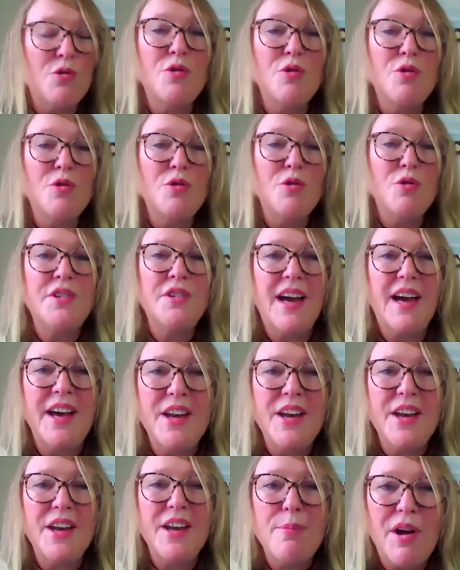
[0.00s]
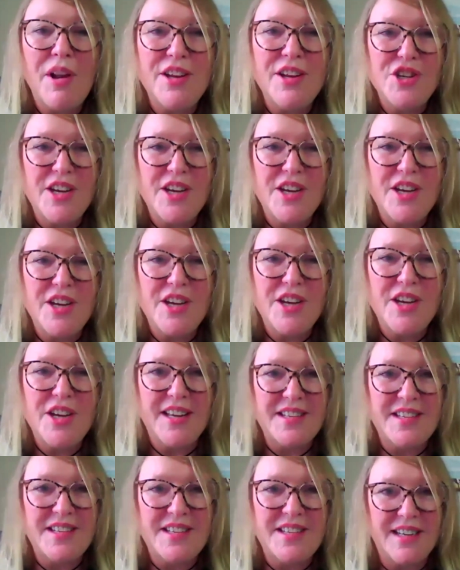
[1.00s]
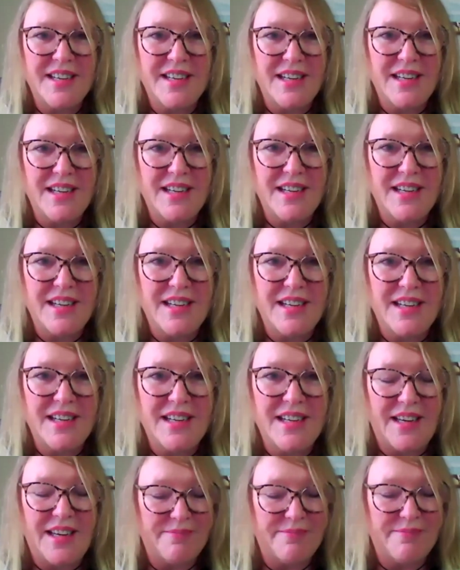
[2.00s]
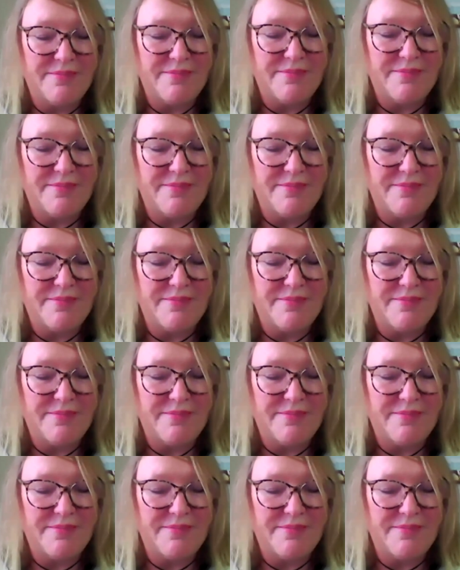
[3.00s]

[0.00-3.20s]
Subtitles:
It's called Unapologetically